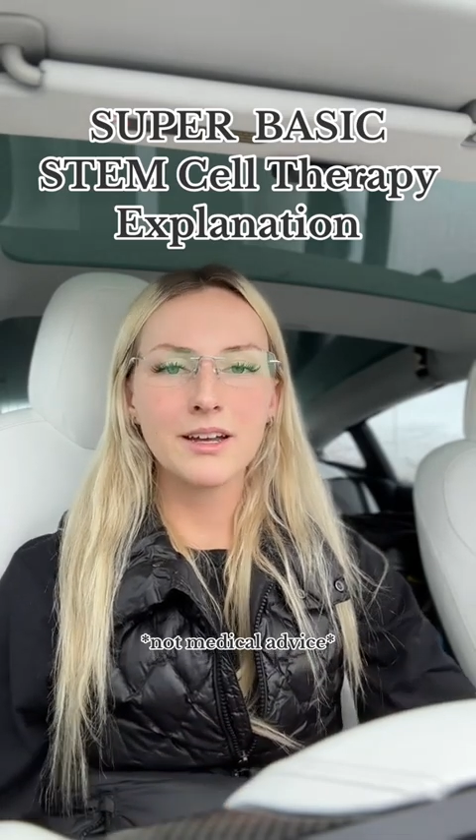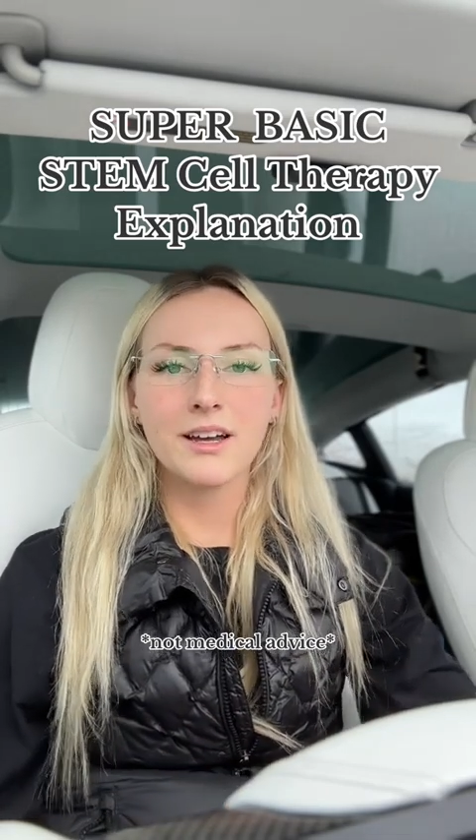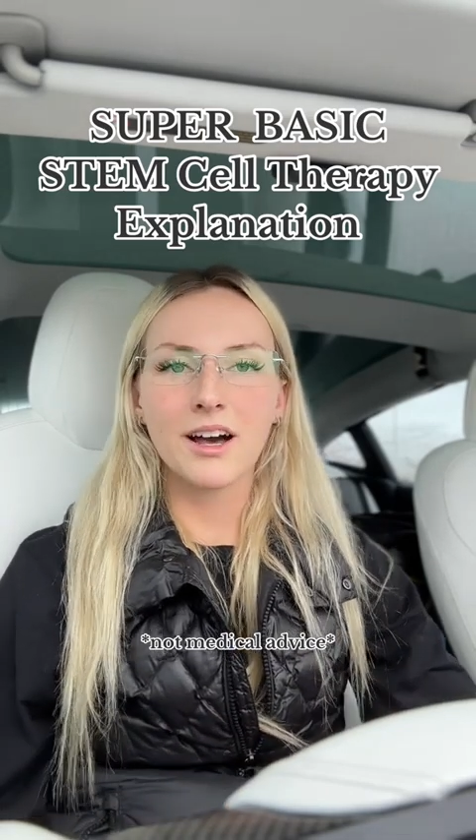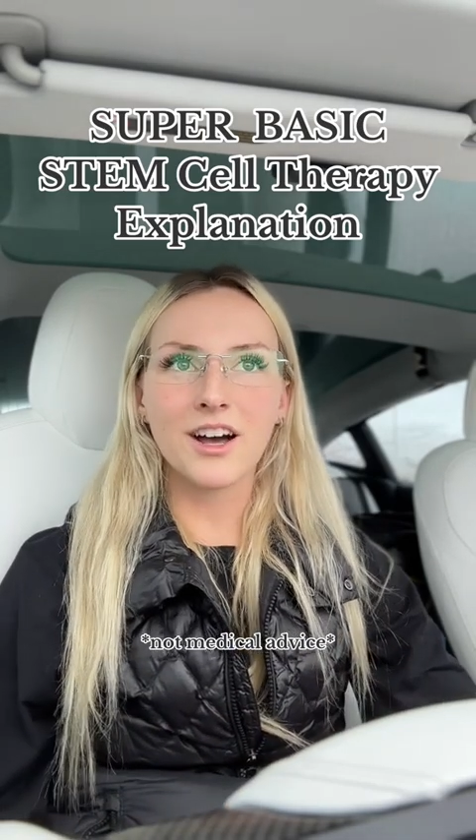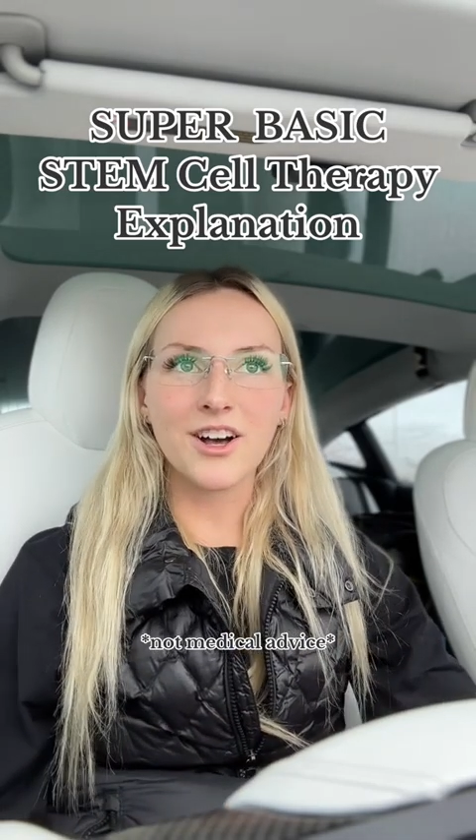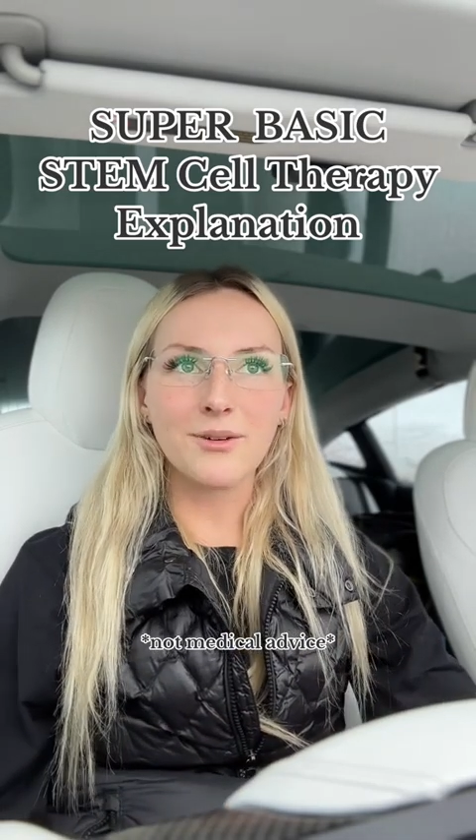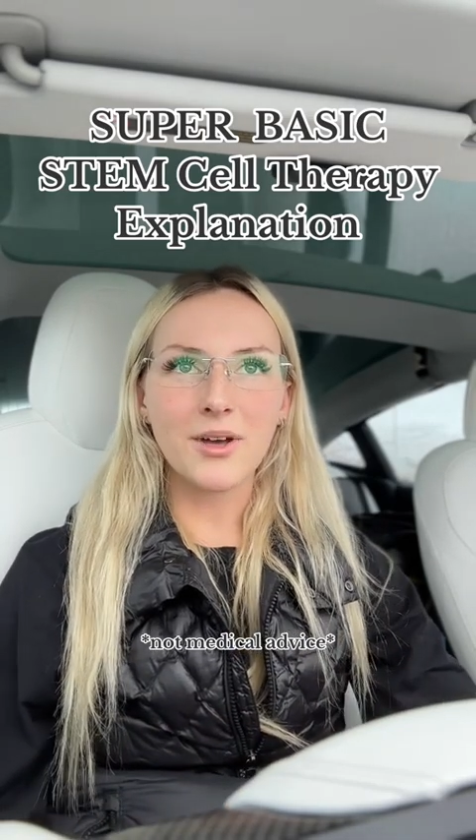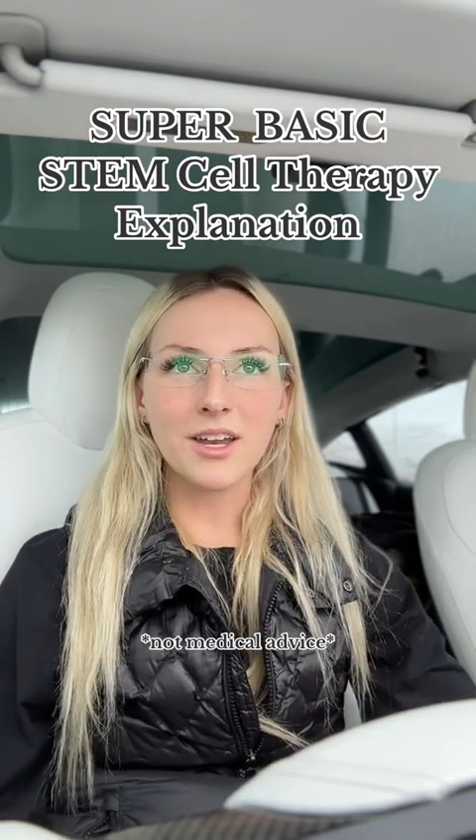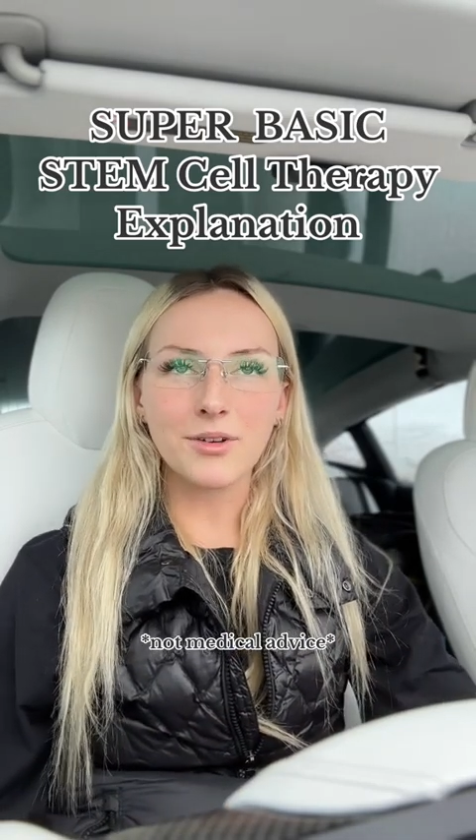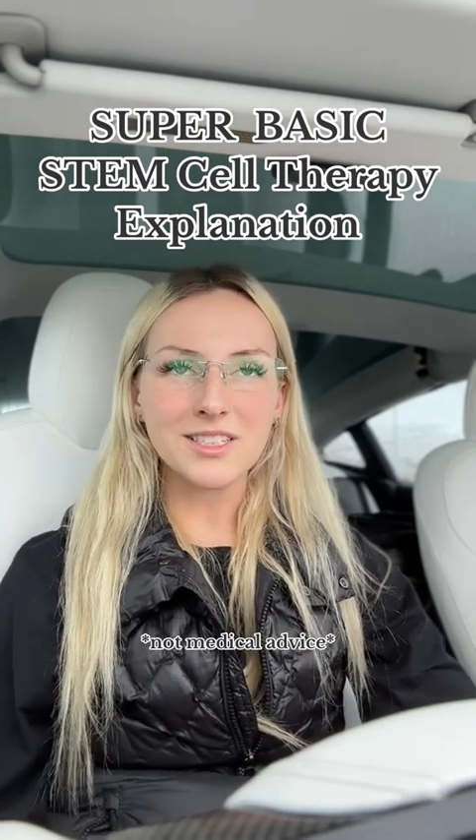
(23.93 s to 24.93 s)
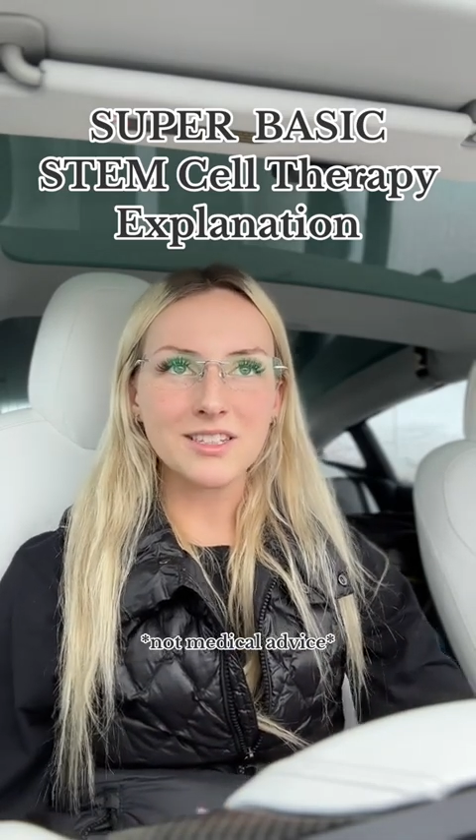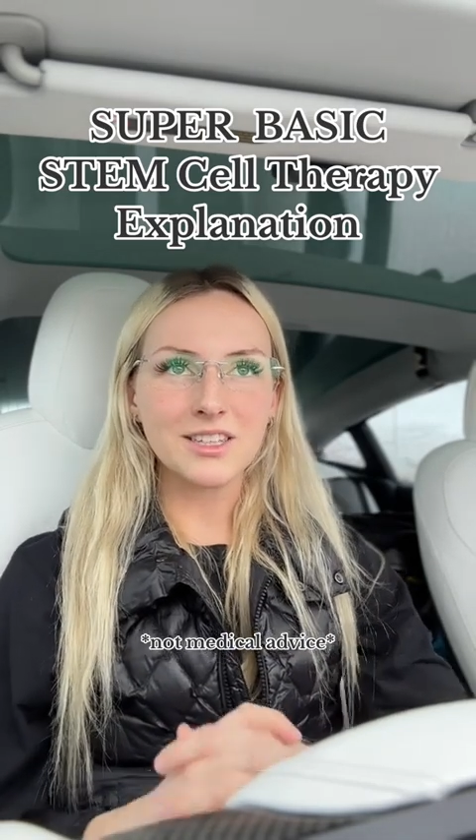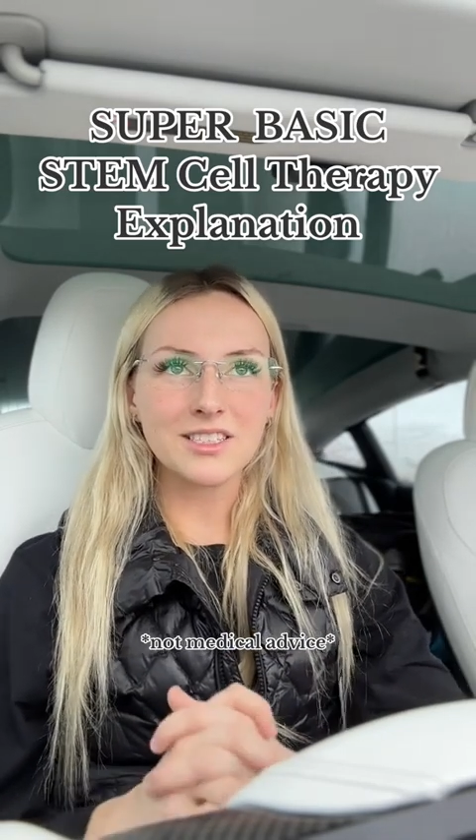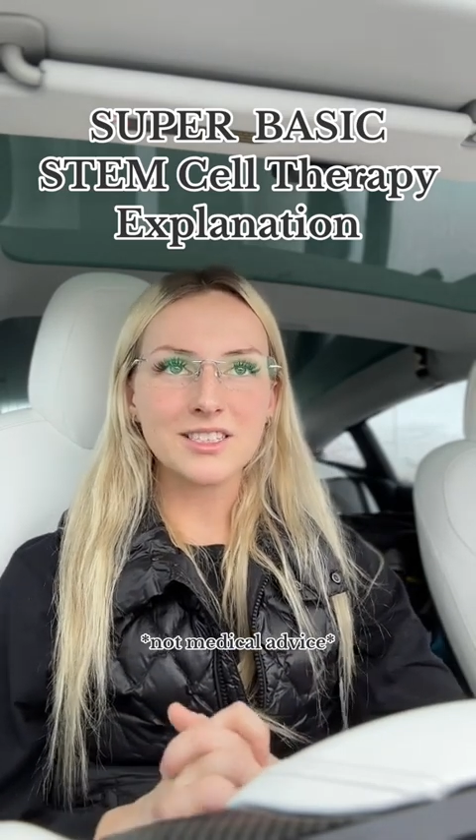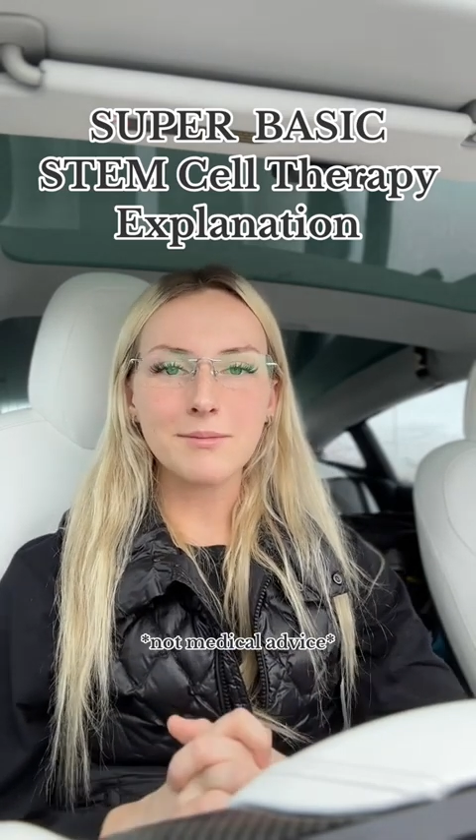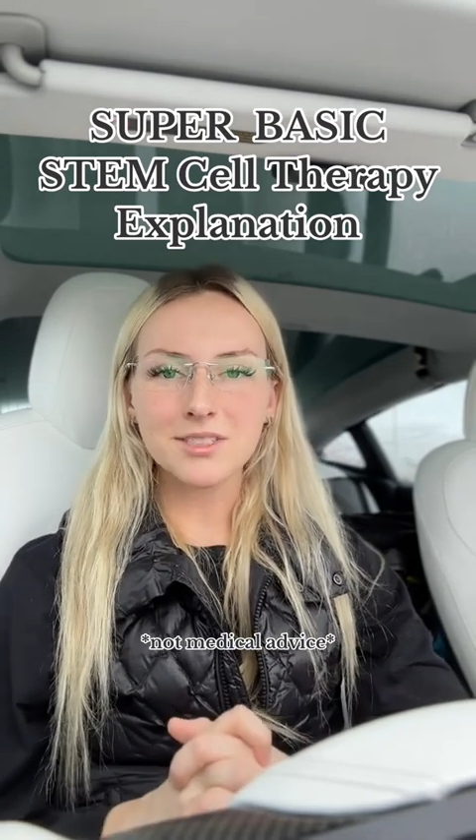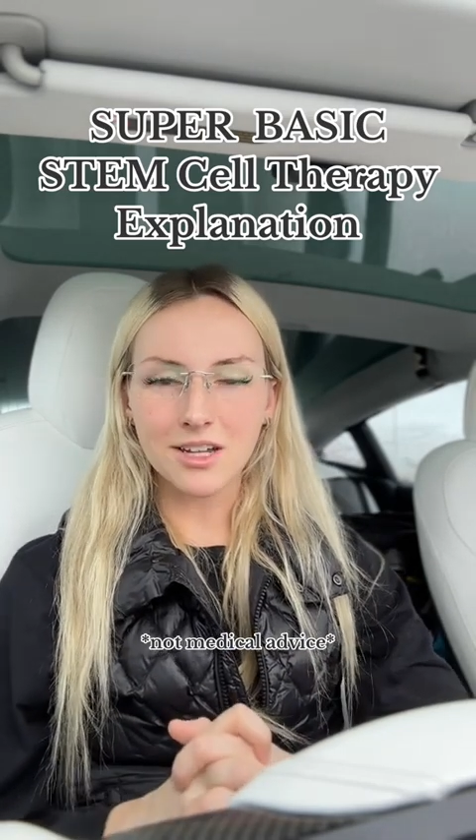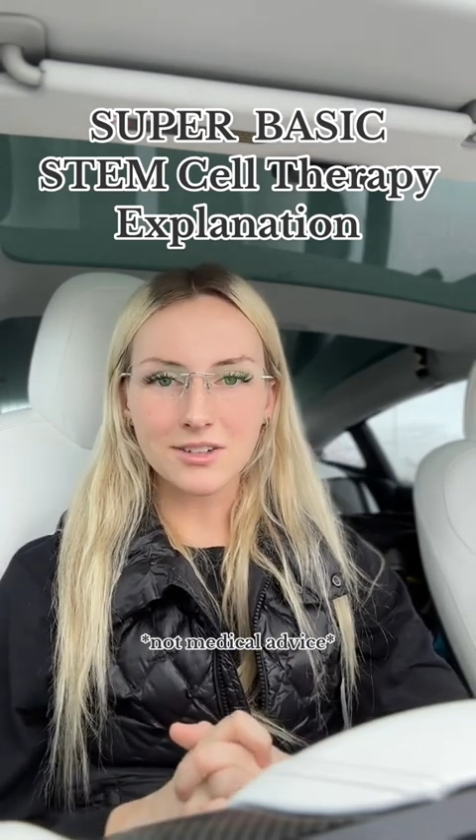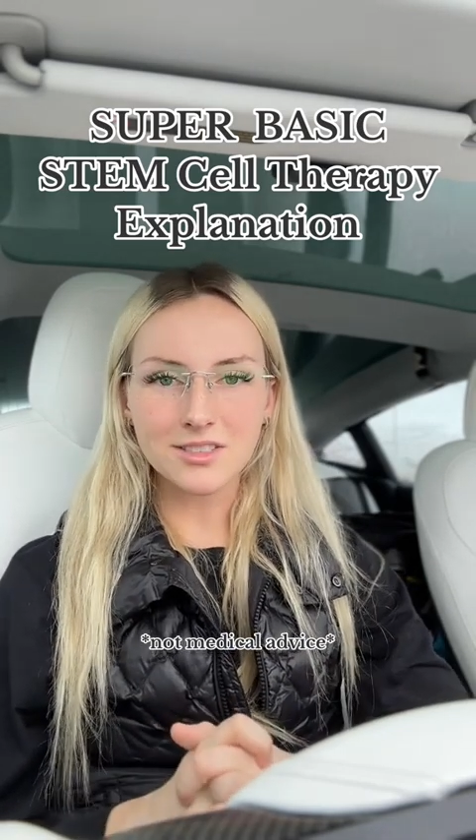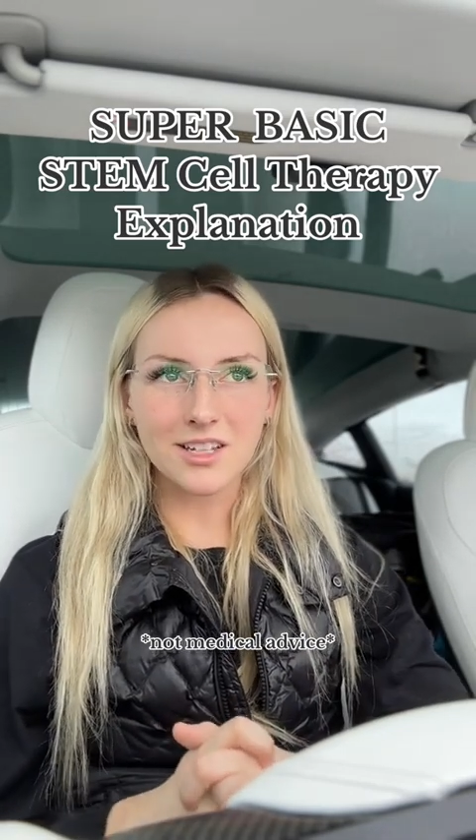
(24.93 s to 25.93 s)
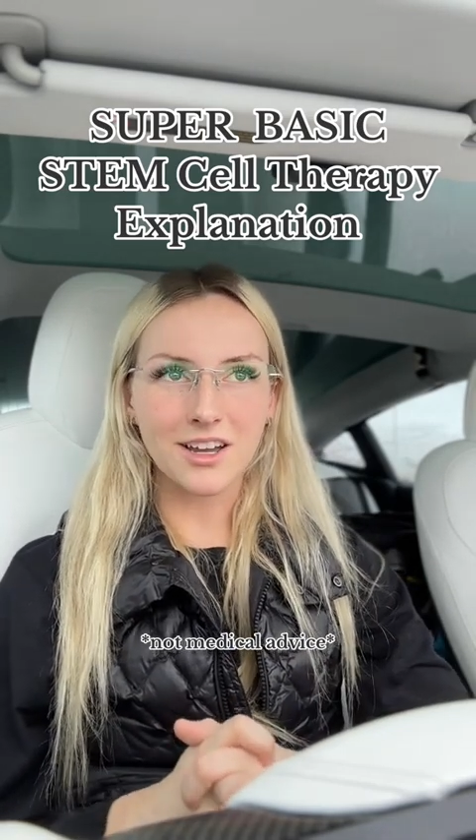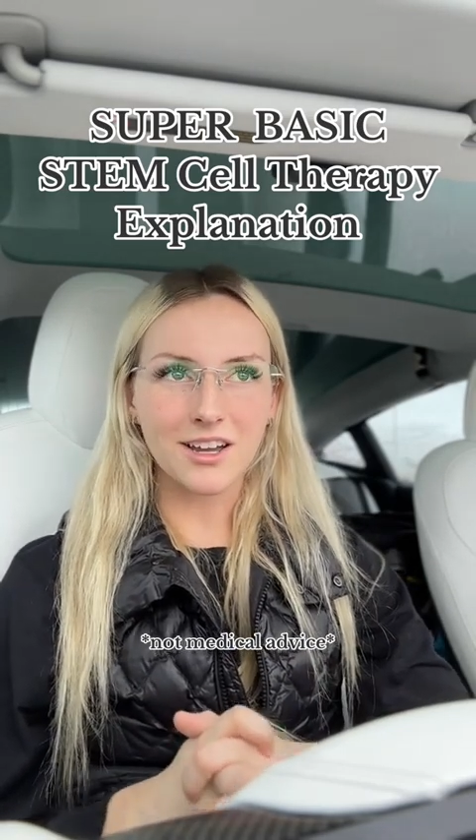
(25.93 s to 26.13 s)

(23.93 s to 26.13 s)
Anyways, these stem cells,